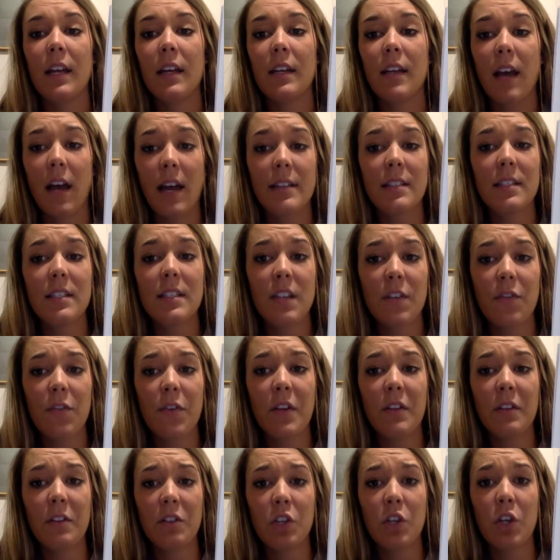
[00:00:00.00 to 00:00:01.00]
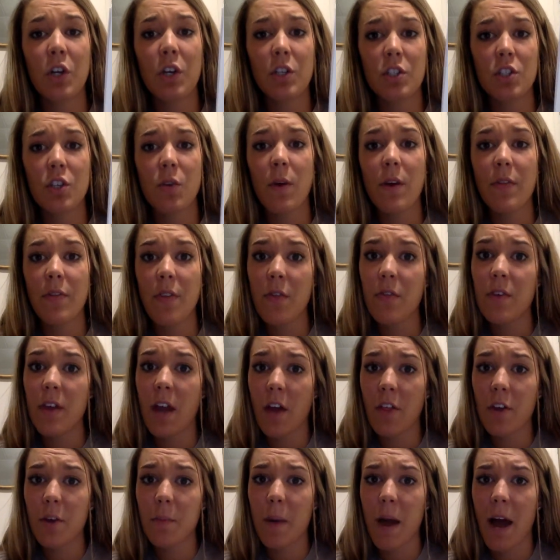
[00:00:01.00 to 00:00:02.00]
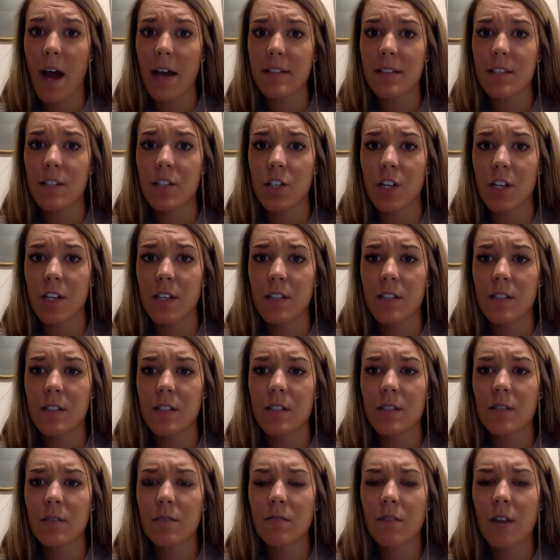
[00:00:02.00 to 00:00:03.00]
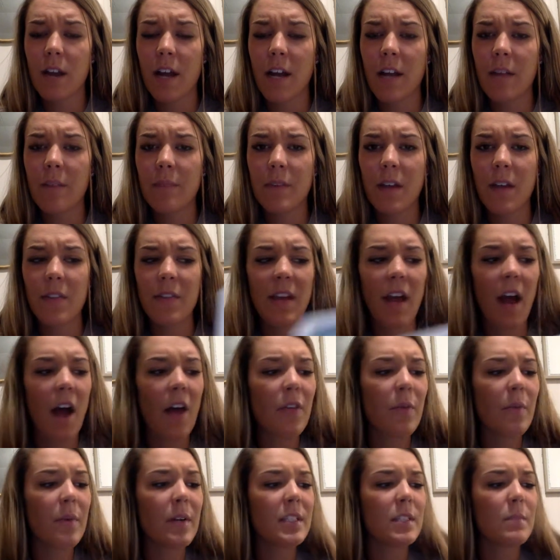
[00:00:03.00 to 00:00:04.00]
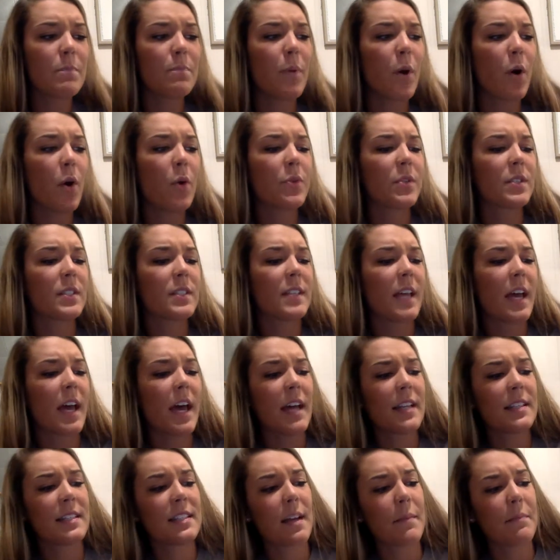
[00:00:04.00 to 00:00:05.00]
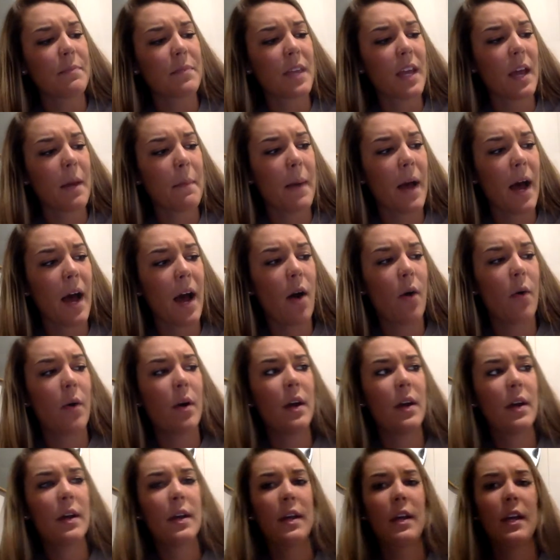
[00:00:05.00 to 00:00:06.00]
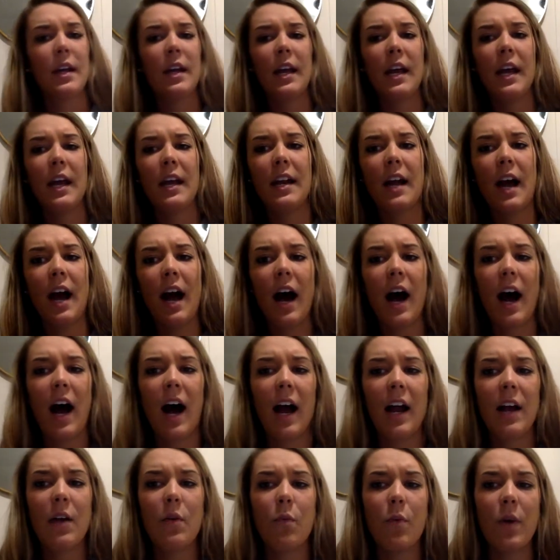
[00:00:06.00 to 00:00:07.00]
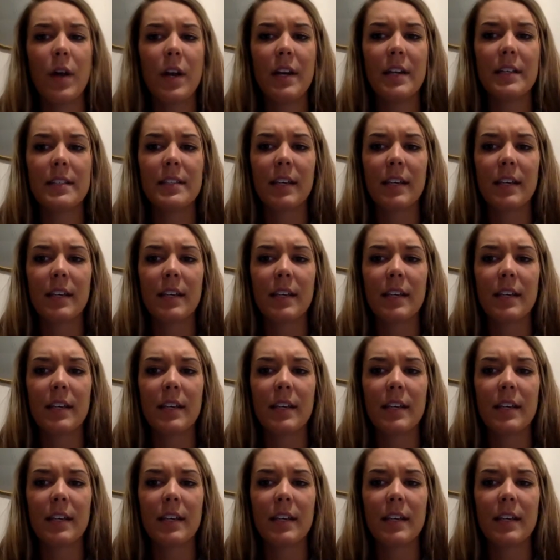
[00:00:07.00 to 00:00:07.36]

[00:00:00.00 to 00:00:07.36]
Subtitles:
it has a different look to it than the other passages, right? And the other ones both said something about an eyewitness